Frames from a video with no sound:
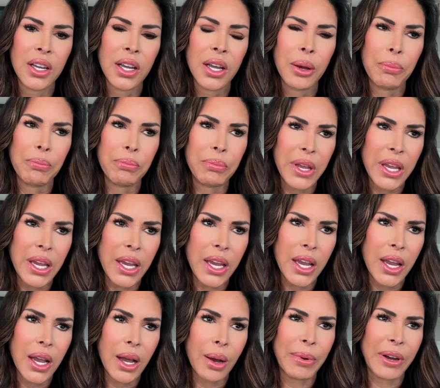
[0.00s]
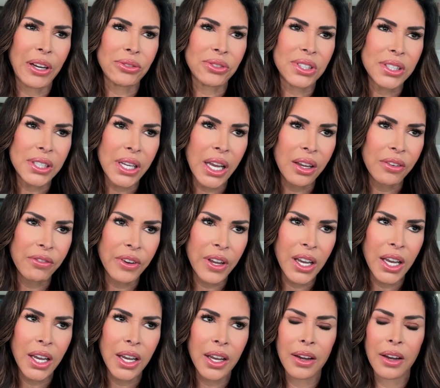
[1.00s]
me about
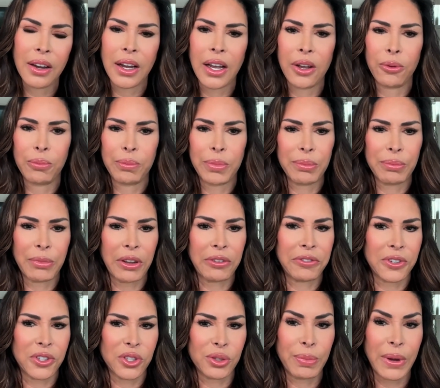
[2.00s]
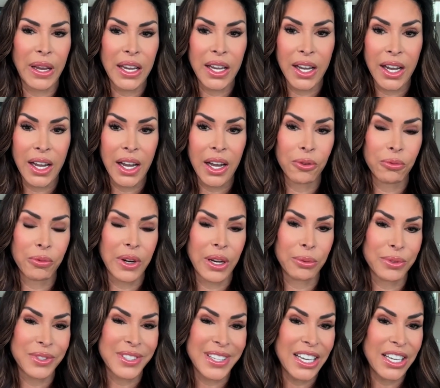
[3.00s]
saving. I opened my first bank account when I
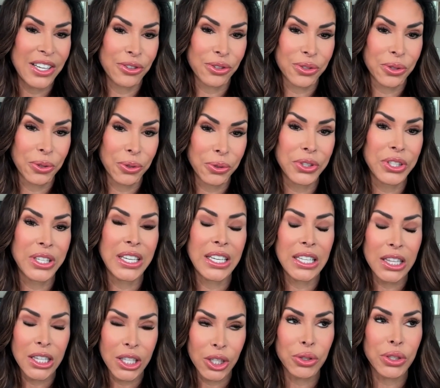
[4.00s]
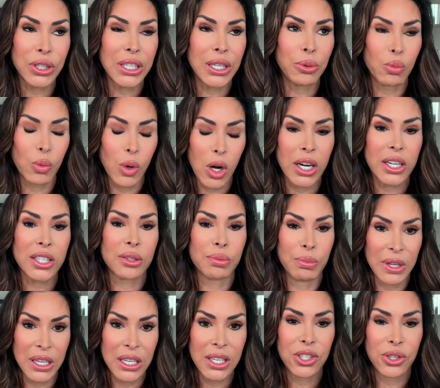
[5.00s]
was 8 years old, and he literally walked
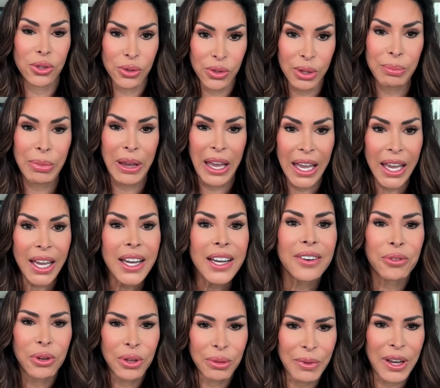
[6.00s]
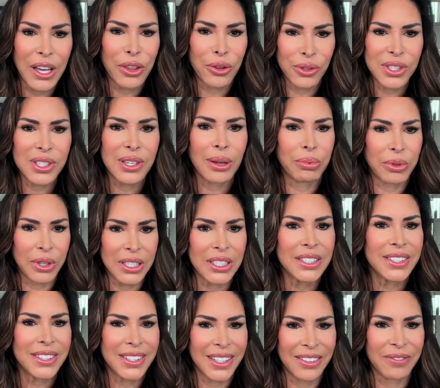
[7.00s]
me to the bank with my other
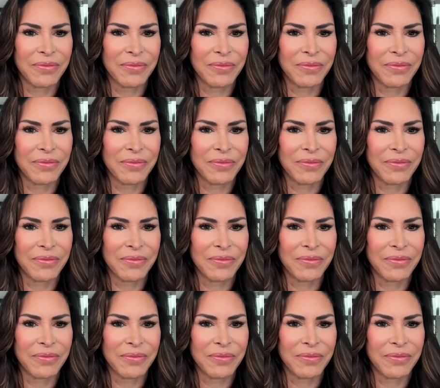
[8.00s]
siblings and